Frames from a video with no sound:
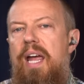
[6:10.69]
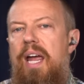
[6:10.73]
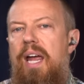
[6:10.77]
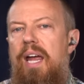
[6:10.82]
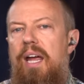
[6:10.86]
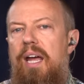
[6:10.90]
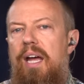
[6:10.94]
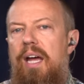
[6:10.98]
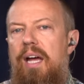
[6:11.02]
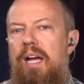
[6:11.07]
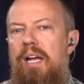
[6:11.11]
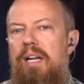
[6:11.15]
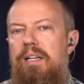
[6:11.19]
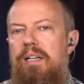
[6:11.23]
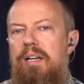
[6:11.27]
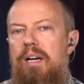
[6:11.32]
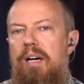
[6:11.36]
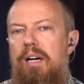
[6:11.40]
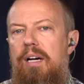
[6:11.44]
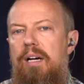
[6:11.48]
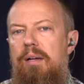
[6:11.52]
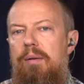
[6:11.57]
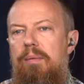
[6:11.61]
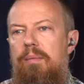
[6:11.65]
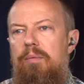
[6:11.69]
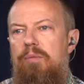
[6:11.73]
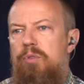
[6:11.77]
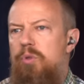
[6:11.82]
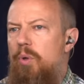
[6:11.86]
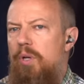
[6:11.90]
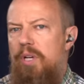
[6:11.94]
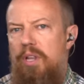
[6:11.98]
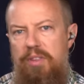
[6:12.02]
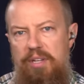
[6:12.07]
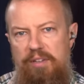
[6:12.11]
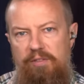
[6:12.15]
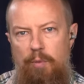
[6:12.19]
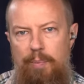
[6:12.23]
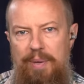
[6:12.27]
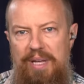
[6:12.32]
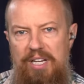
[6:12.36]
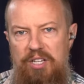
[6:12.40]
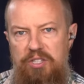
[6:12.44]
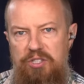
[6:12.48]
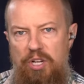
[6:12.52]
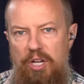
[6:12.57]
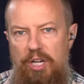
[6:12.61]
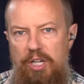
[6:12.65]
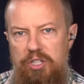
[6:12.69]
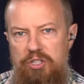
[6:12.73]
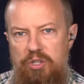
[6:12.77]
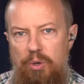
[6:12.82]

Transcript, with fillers: and uh, doing a thing for Panasonic.